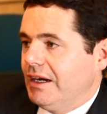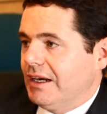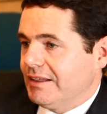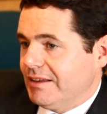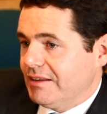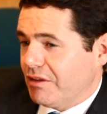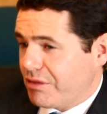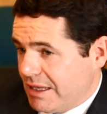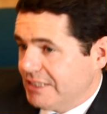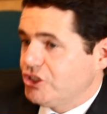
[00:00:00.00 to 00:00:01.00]
And I think the
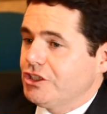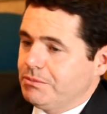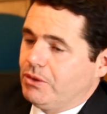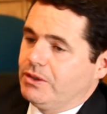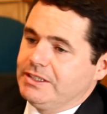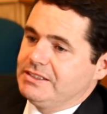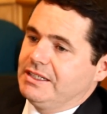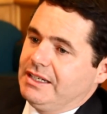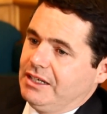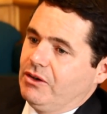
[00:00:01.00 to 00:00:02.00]
essential point
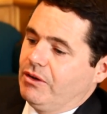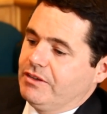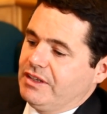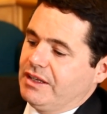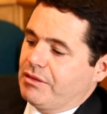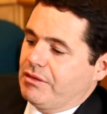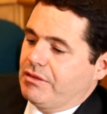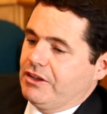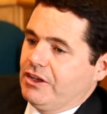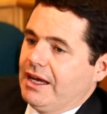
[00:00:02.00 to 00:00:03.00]
in all of this is
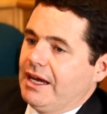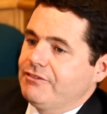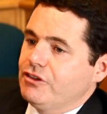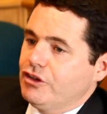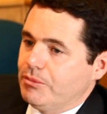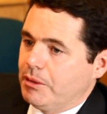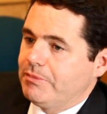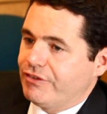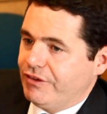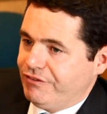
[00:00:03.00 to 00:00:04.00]
that you have to come up
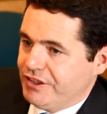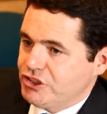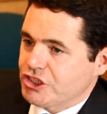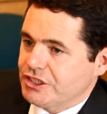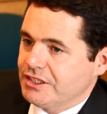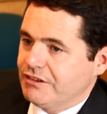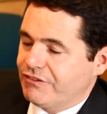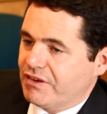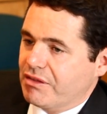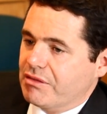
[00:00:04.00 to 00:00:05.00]
for a vision
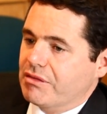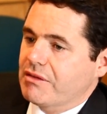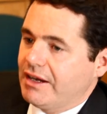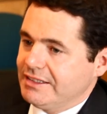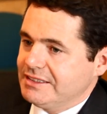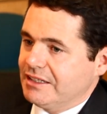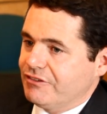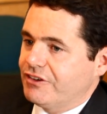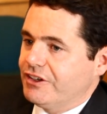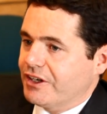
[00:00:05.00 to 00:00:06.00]
for a society and
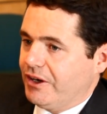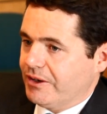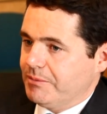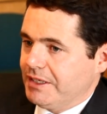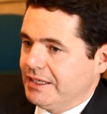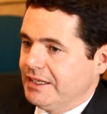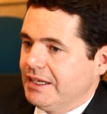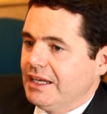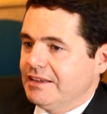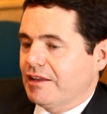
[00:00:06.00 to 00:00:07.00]
for an economy
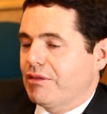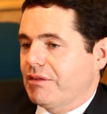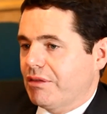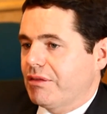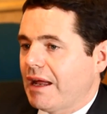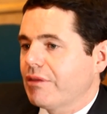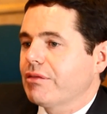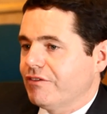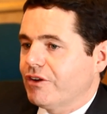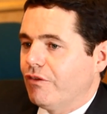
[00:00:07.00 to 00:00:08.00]
that
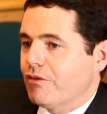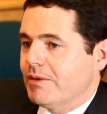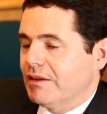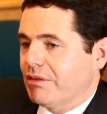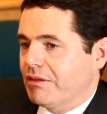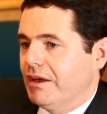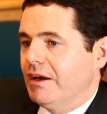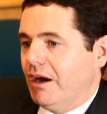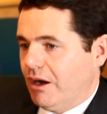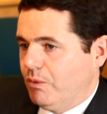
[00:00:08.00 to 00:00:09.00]
successive governments
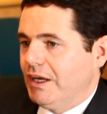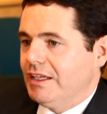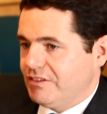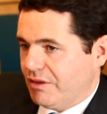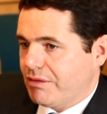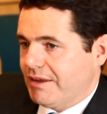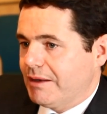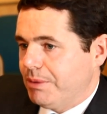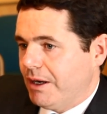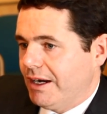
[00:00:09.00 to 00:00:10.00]
are willing to
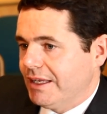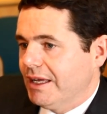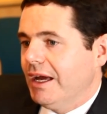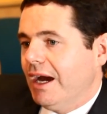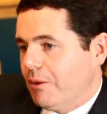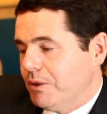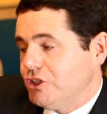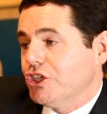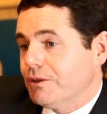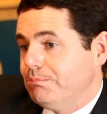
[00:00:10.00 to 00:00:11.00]
stick by, and
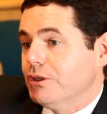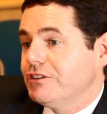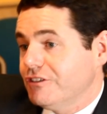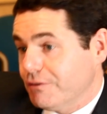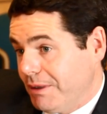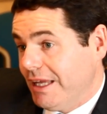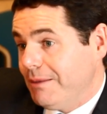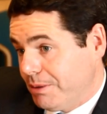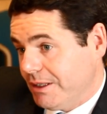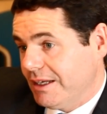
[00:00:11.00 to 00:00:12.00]
which you can put to the
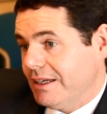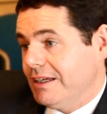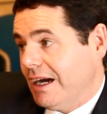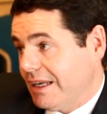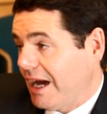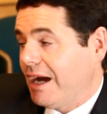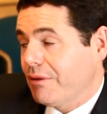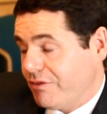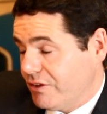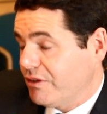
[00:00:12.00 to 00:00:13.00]
people and
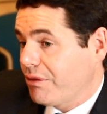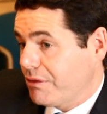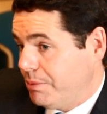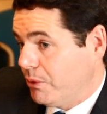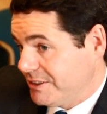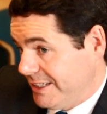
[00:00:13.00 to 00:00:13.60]
ask for the support